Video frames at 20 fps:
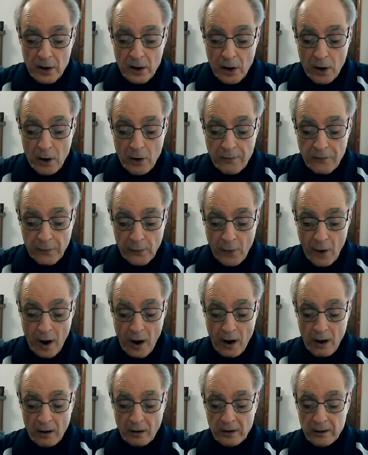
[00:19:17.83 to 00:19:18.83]

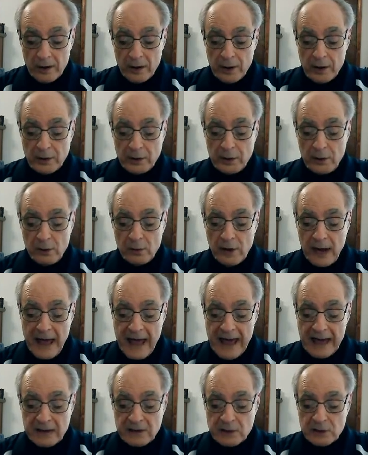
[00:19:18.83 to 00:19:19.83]
Overall knew
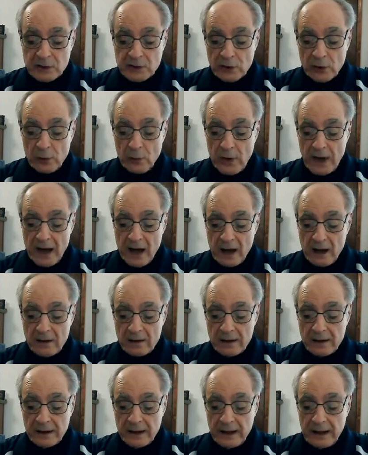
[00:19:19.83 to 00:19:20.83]
Latin so
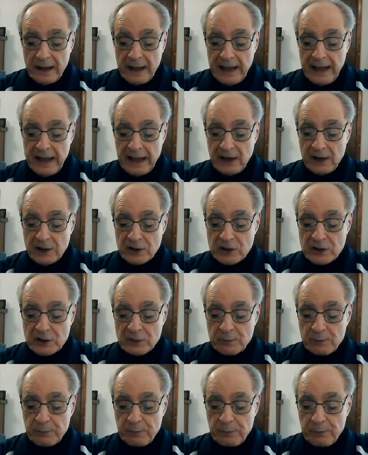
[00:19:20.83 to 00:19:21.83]
well he could
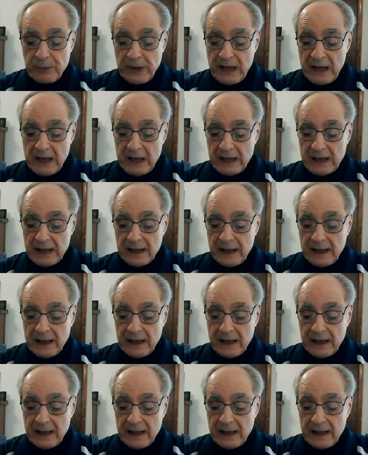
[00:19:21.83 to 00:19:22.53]
speak